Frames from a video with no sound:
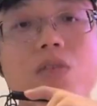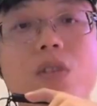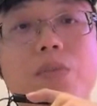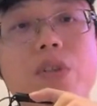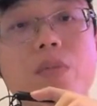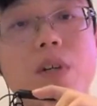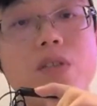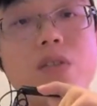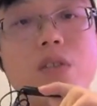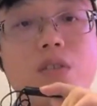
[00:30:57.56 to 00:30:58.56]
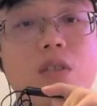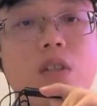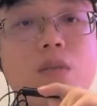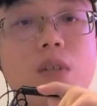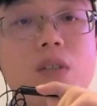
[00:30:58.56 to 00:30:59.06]
I would say pretty much the
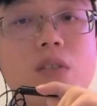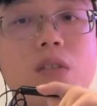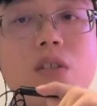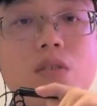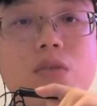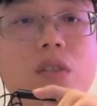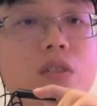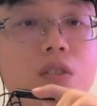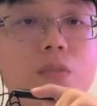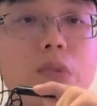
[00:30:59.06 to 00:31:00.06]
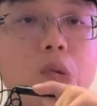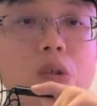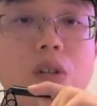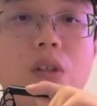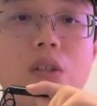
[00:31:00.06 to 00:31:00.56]
same, and he's really
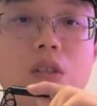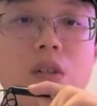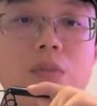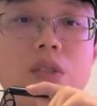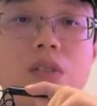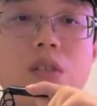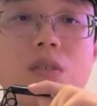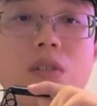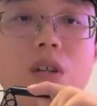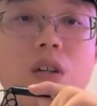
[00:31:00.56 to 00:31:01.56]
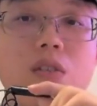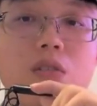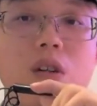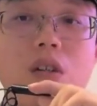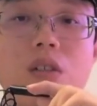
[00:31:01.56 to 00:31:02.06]
supported. I mean, even I
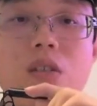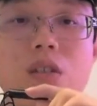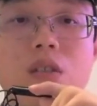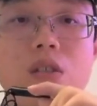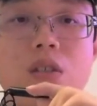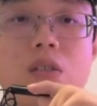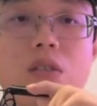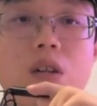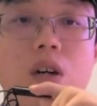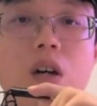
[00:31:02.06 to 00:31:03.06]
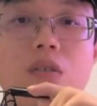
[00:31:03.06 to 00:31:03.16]
start here, he